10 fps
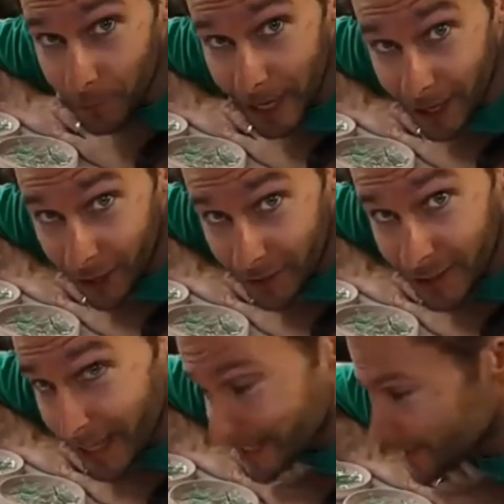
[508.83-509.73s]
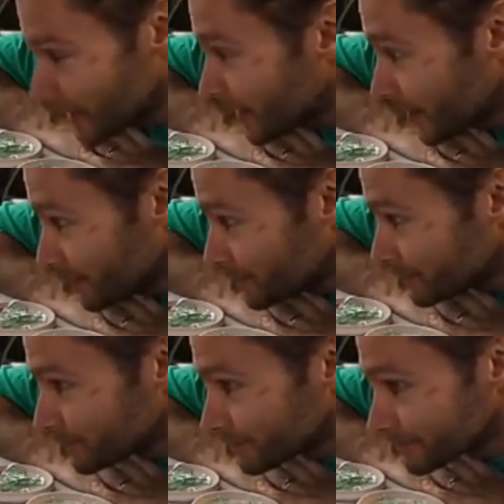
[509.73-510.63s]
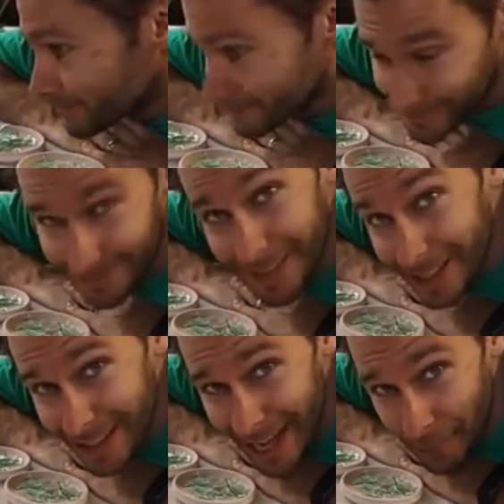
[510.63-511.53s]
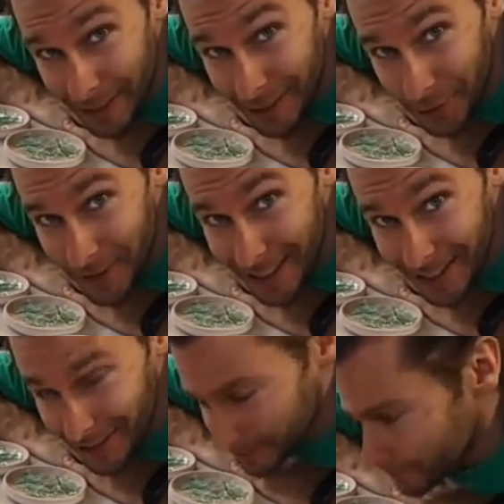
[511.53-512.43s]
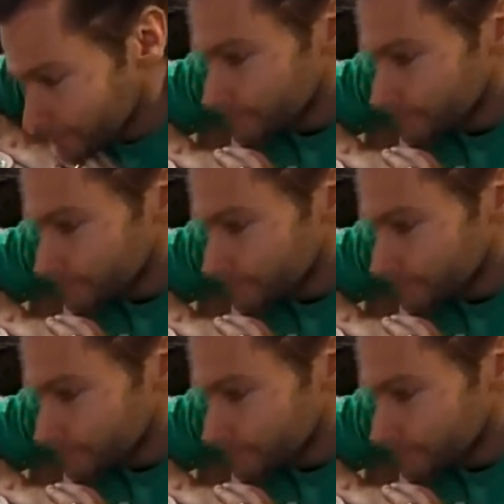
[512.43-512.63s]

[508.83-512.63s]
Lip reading: We got all the glass on there. Now we load the kiln.